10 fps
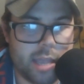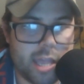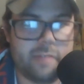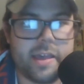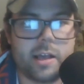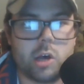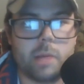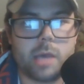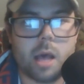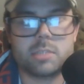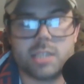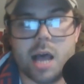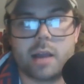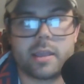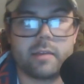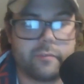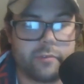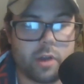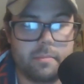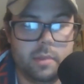if a club comes knocking
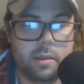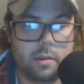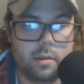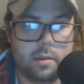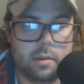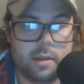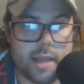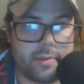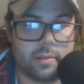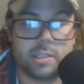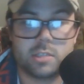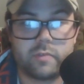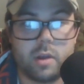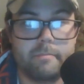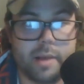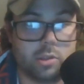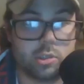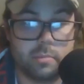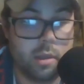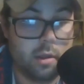from Netherlands, from
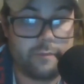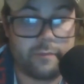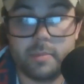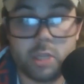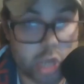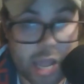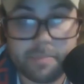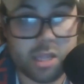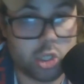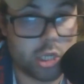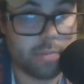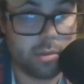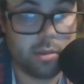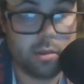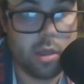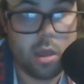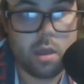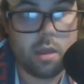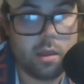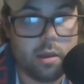Belgium, from the championship,
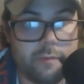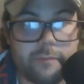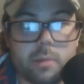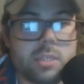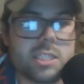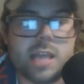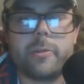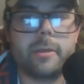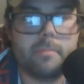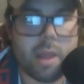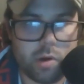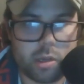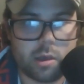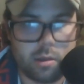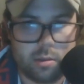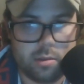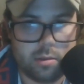from South America,